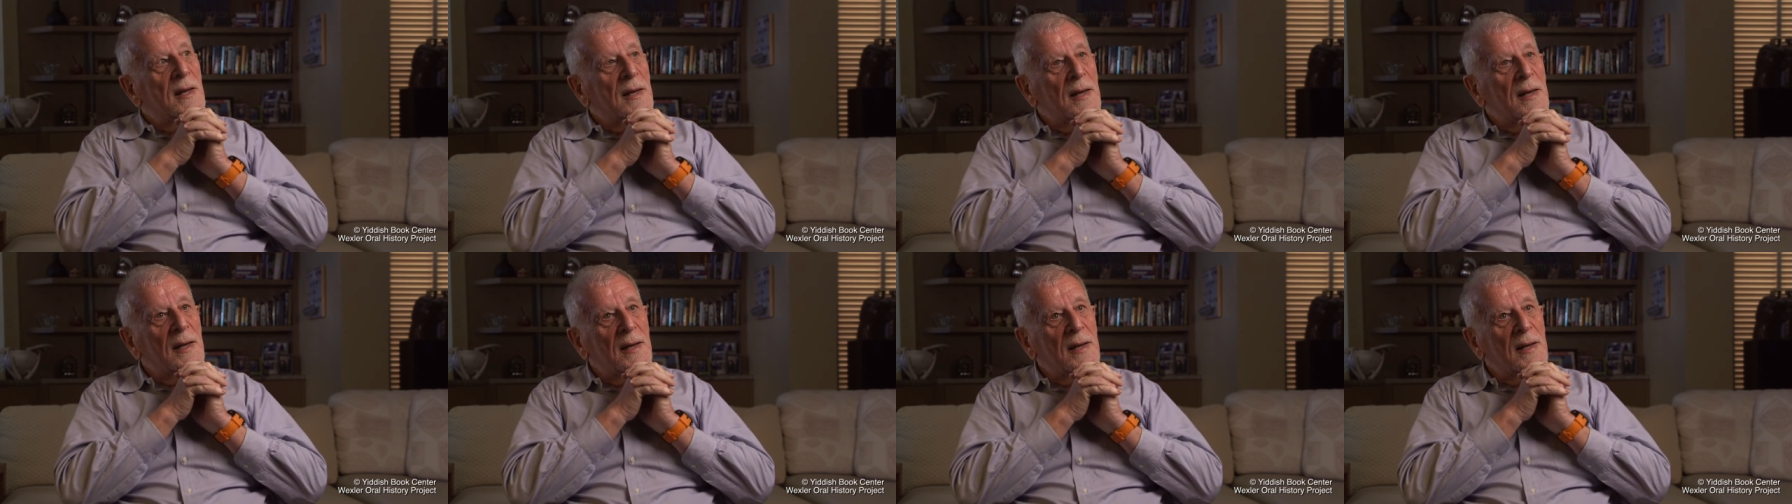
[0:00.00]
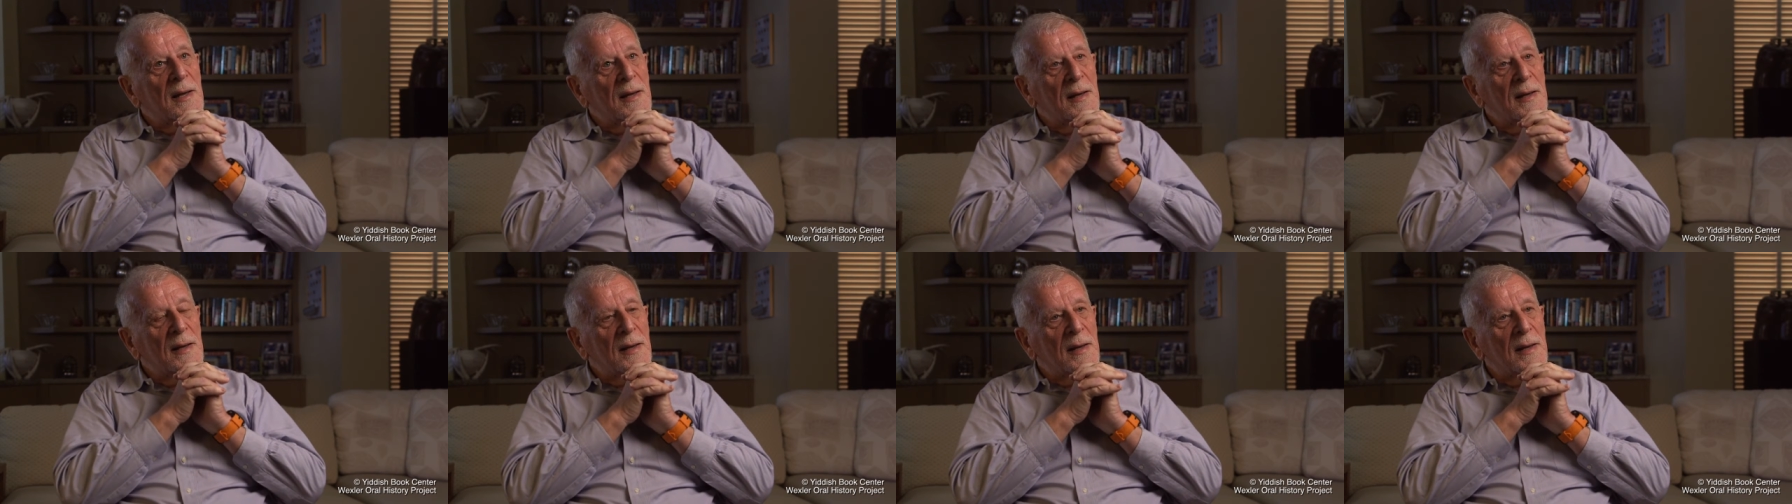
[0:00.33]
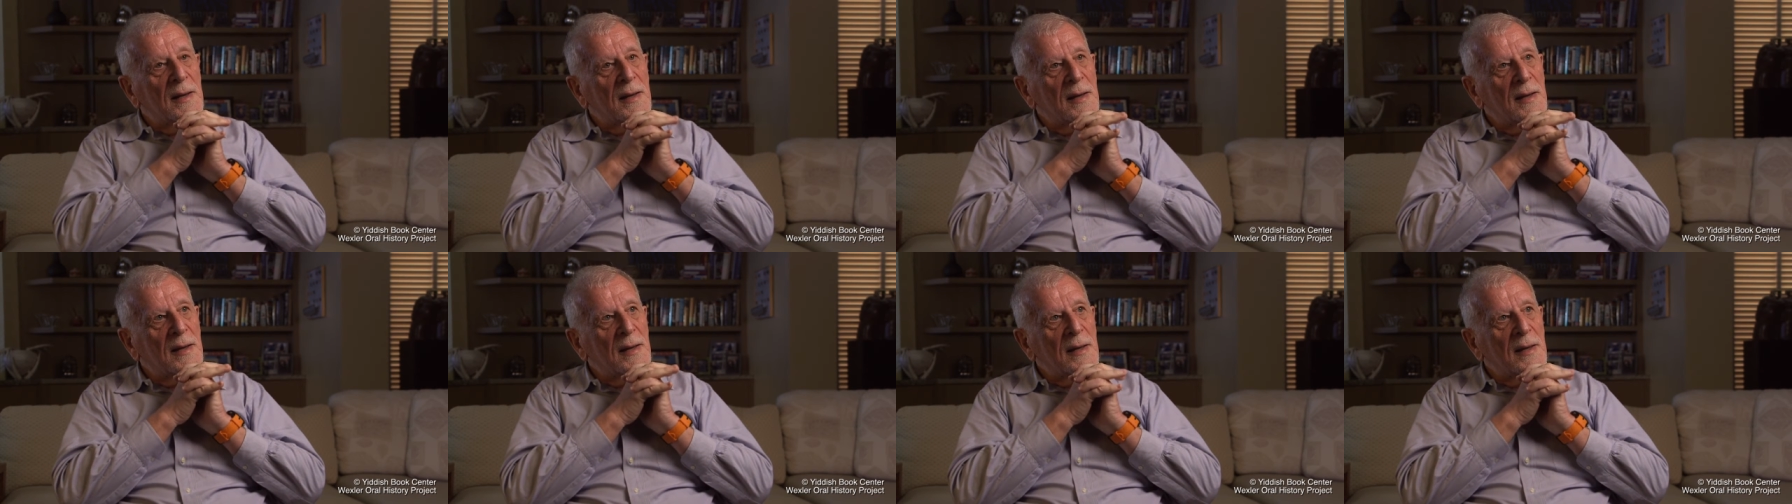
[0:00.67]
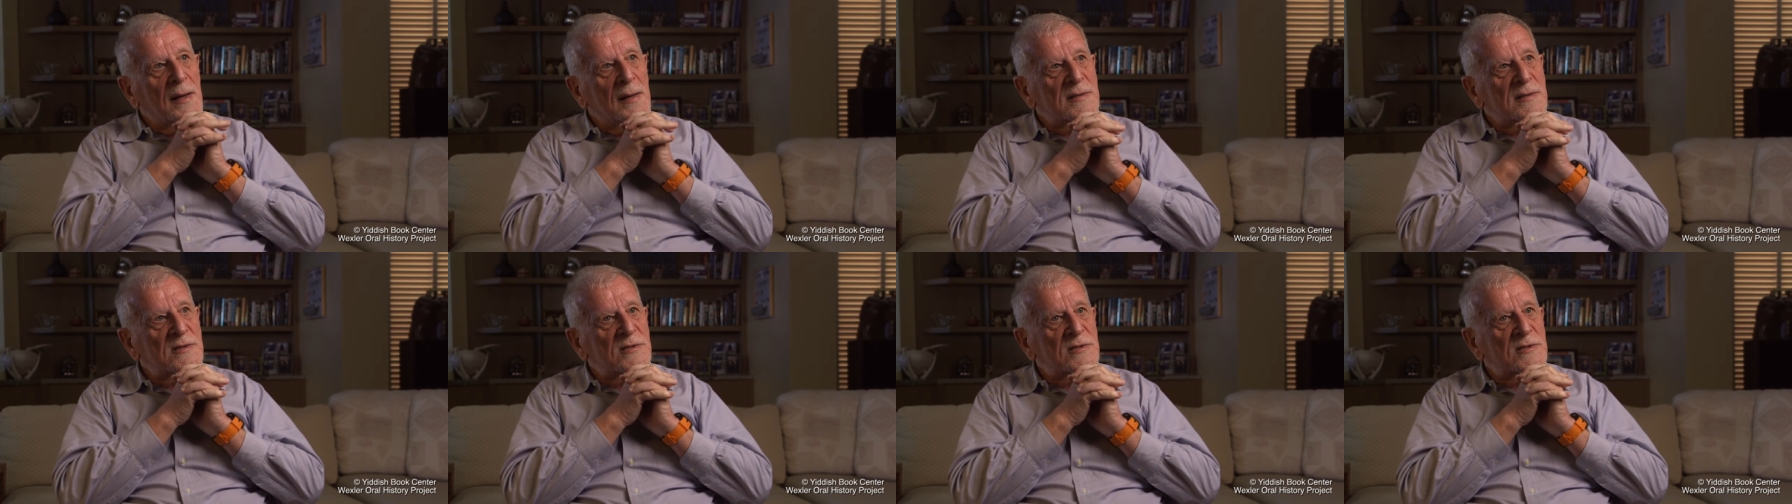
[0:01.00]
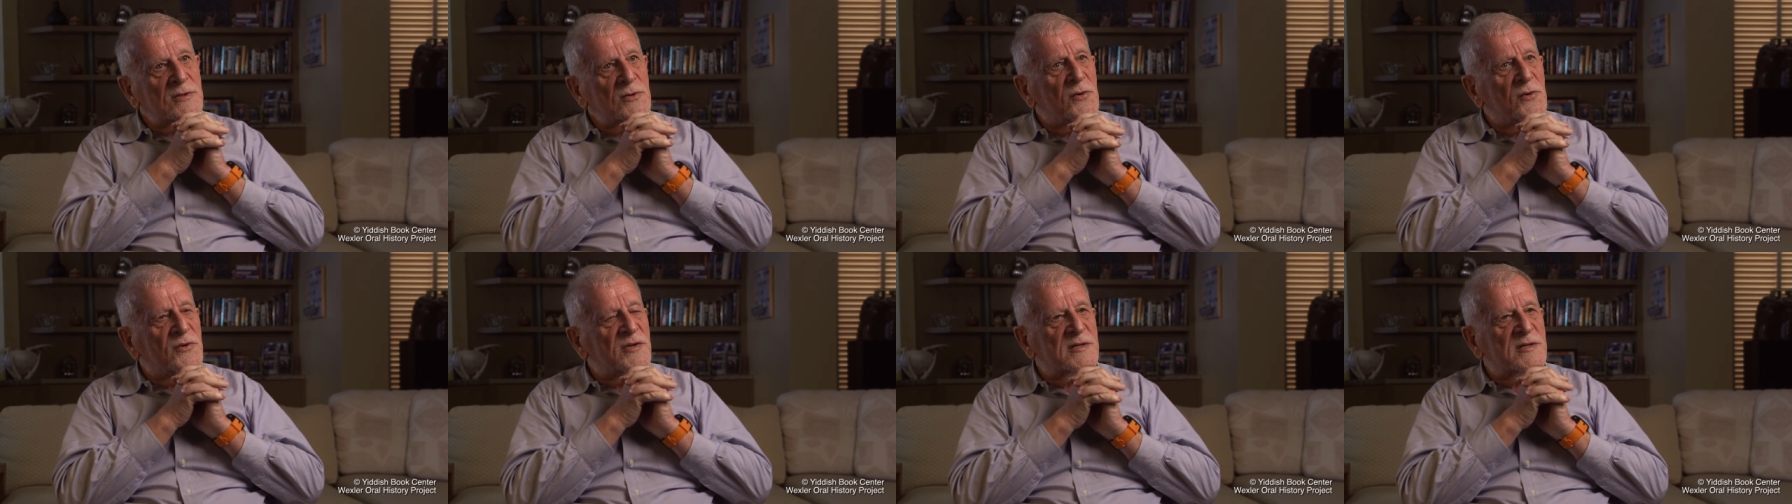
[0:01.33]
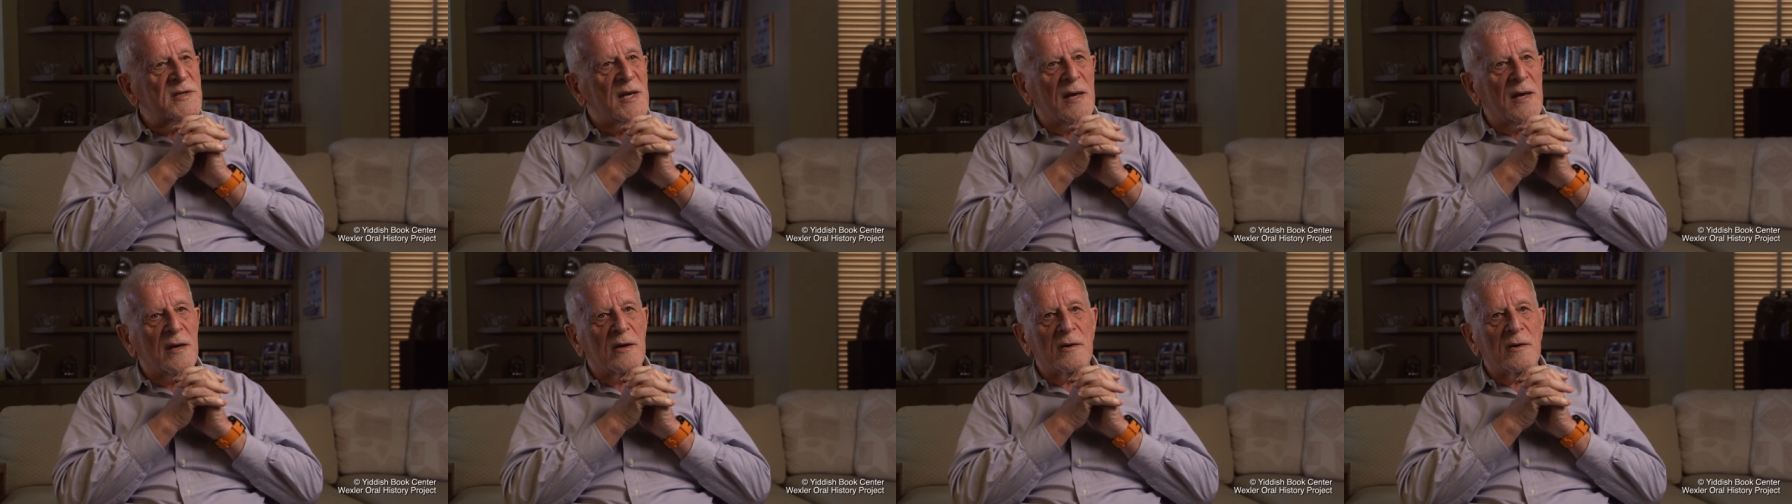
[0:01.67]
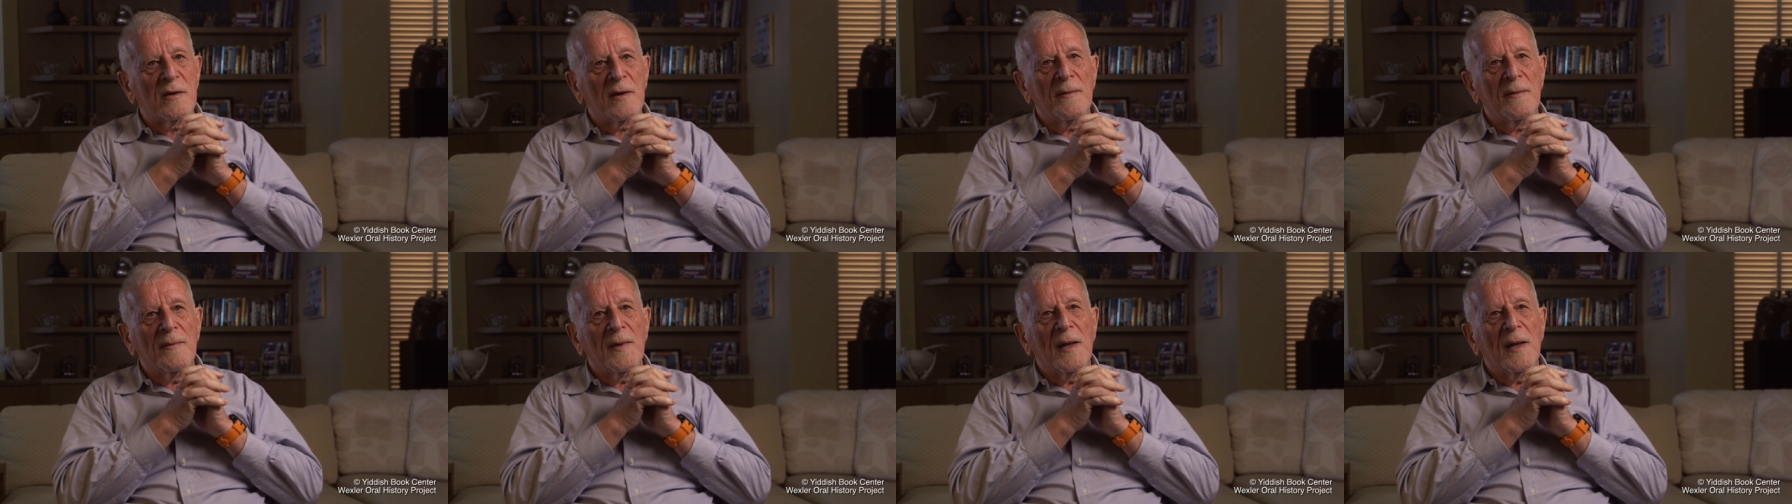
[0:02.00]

uh, uh, a soothsayer.